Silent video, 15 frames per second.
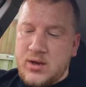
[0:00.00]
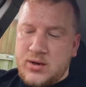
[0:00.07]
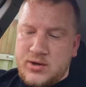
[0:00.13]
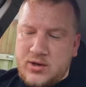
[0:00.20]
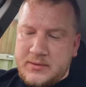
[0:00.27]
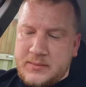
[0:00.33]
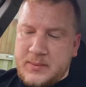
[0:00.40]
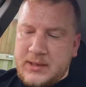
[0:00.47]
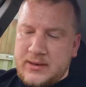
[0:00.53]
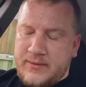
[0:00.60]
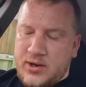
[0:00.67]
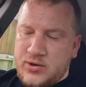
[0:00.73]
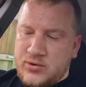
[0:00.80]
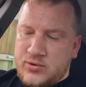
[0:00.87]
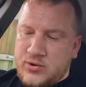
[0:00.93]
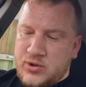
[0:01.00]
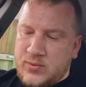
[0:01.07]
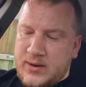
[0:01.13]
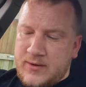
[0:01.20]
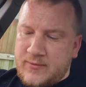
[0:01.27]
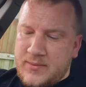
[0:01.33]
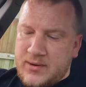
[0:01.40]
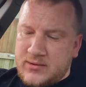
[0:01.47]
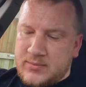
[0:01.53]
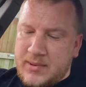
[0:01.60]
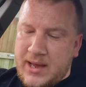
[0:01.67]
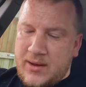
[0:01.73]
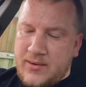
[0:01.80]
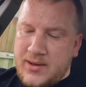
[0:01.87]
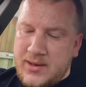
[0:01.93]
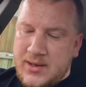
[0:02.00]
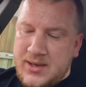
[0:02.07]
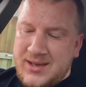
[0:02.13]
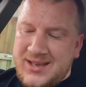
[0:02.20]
top speed of 112 miles per hour,